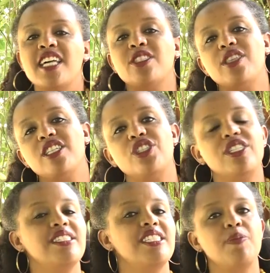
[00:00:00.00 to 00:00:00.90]
So that
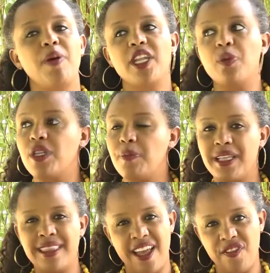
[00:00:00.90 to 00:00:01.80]
Jesus's body wouldn't be
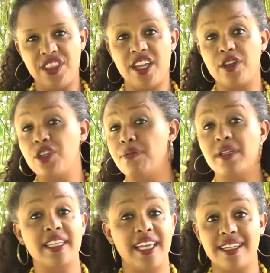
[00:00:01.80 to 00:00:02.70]
left there
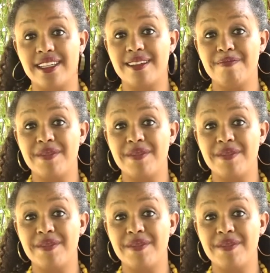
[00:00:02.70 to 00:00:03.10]
humiliated.